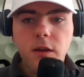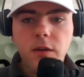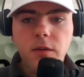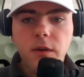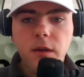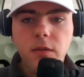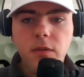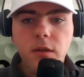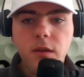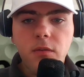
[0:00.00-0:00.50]
a lot of
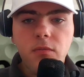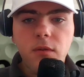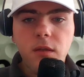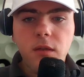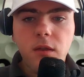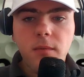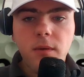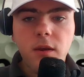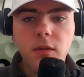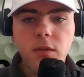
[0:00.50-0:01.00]
great things for
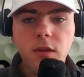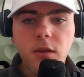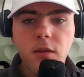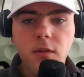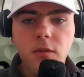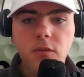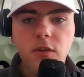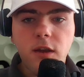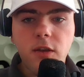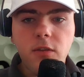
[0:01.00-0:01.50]
them. And I
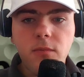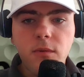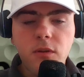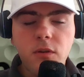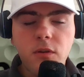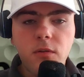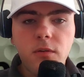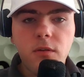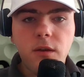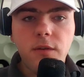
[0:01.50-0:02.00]
think Jasmine
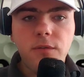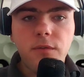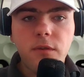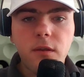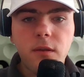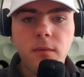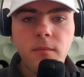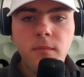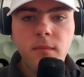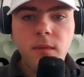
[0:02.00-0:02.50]
Koo
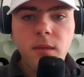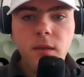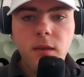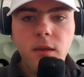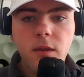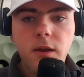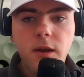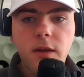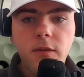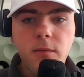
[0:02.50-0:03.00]
definitely,
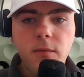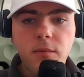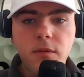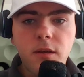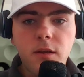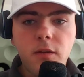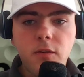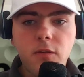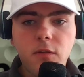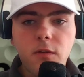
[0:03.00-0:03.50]
has the
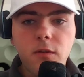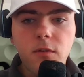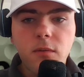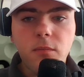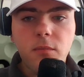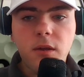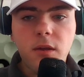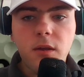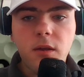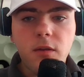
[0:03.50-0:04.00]
potential
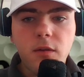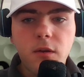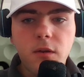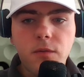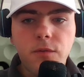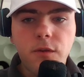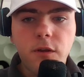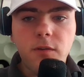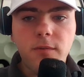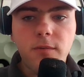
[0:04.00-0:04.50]
to be,
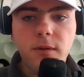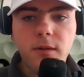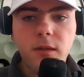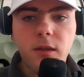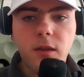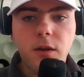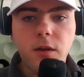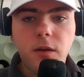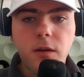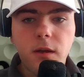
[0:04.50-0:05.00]
freshman of
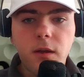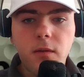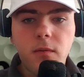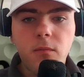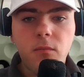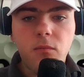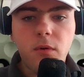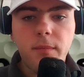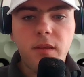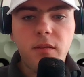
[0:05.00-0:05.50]
the year
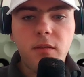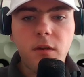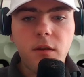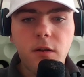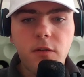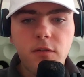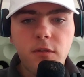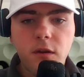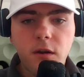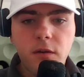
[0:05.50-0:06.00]
in women's
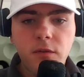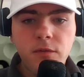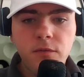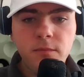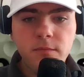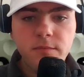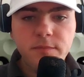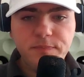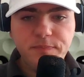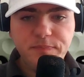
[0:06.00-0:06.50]
college golf.
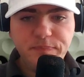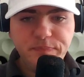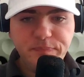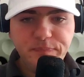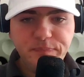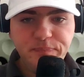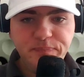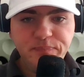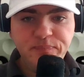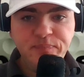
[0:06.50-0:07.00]

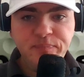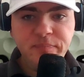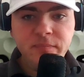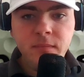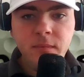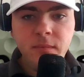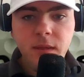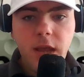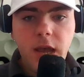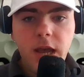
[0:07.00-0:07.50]

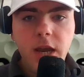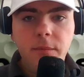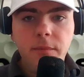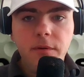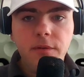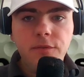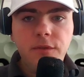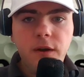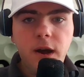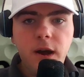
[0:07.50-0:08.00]
At
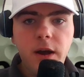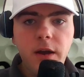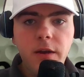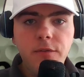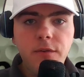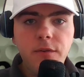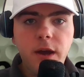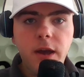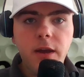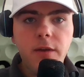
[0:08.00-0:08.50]
number
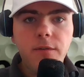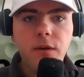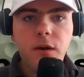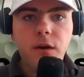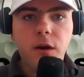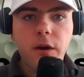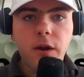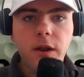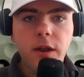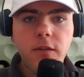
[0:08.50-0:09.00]
5, I have
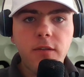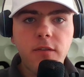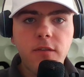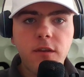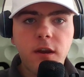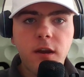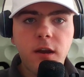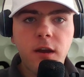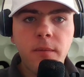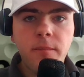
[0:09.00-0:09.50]

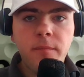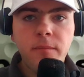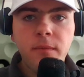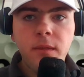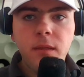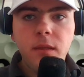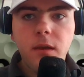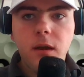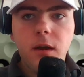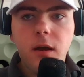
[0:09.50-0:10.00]
Arkansas.
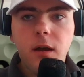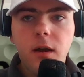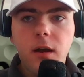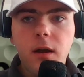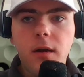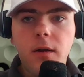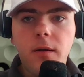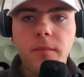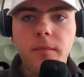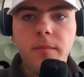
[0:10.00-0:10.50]

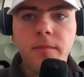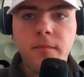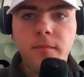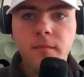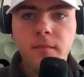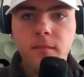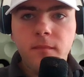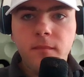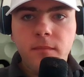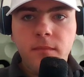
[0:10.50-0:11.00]

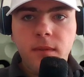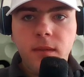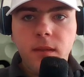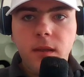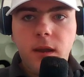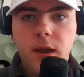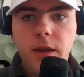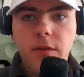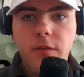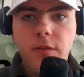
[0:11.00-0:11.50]

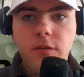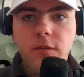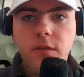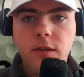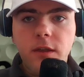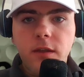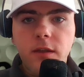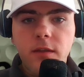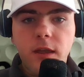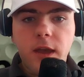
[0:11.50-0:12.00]
I just
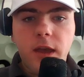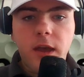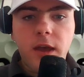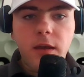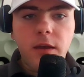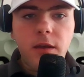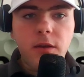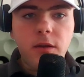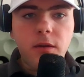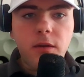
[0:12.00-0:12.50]
think
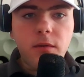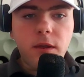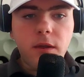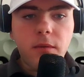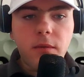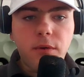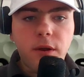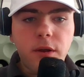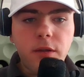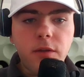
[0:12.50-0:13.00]
that,
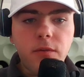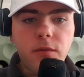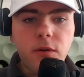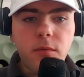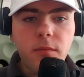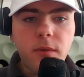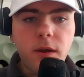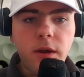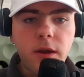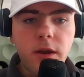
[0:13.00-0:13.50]
like Brantley
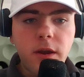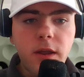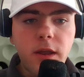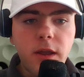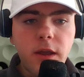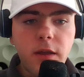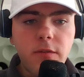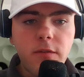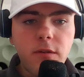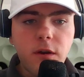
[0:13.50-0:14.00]
Romine,
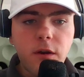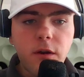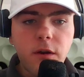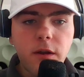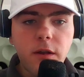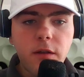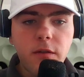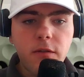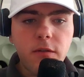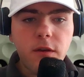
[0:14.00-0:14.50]
he has
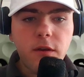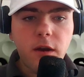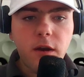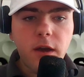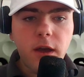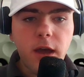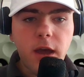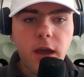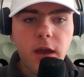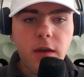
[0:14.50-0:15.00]

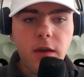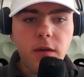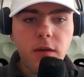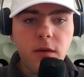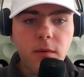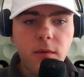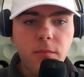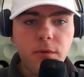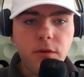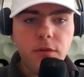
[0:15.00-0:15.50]
Arkansas at
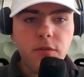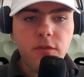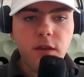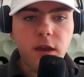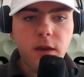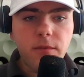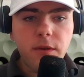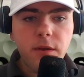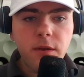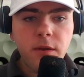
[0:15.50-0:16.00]
number
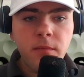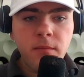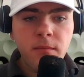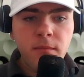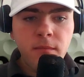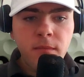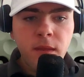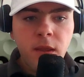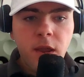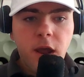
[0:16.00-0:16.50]
7.
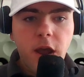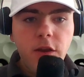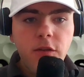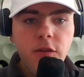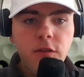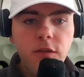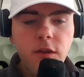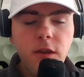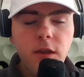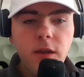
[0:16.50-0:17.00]
I
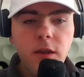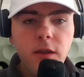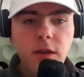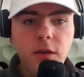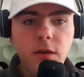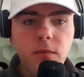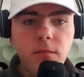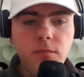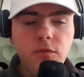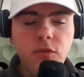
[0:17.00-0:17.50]
just see,
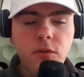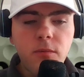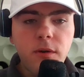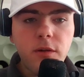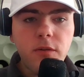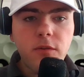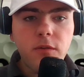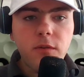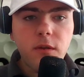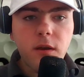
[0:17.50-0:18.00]
too
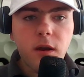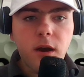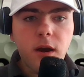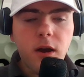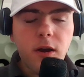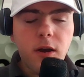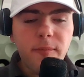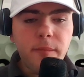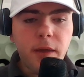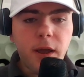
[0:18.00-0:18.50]
much.
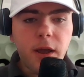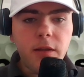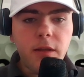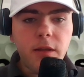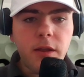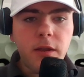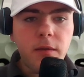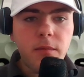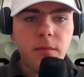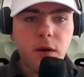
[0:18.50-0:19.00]
I
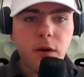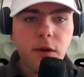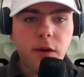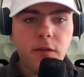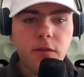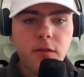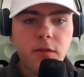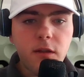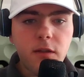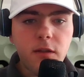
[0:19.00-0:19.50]
like
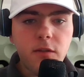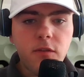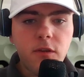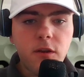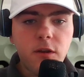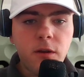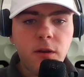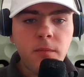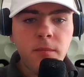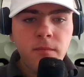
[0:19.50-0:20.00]
Arkansas this
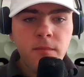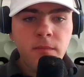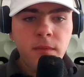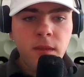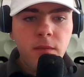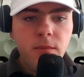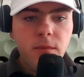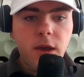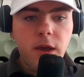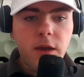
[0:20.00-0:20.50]
year.
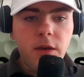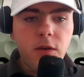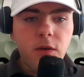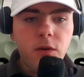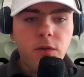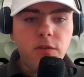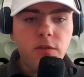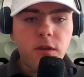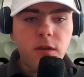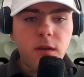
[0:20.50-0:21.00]
We had
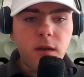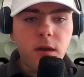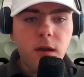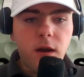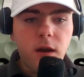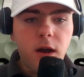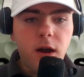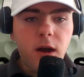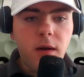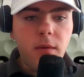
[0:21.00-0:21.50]
Jose
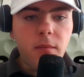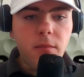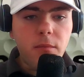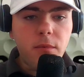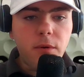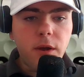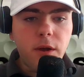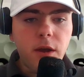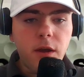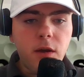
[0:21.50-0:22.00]

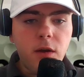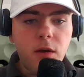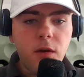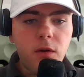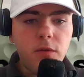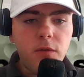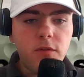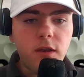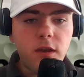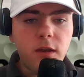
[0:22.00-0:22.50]

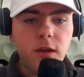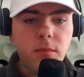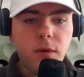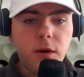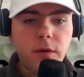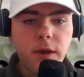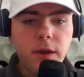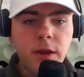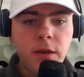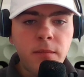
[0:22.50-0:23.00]

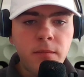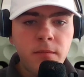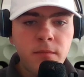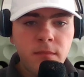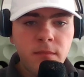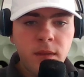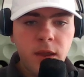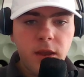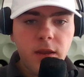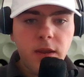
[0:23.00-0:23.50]
Marin,
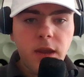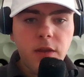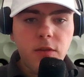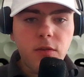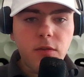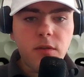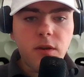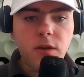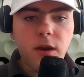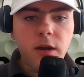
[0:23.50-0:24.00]
and
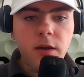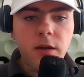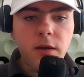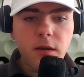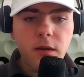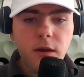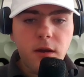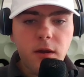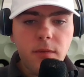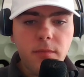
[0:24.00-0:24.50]
Kendall Todd.
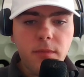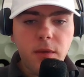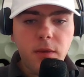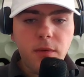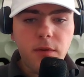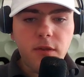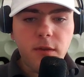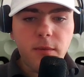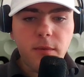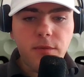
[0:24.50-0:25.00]
They
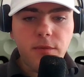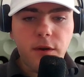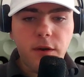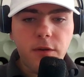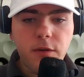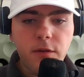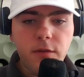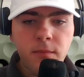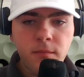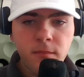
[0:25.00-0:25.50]
were
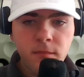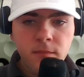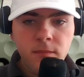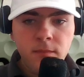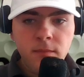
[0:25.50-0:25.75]
semifinals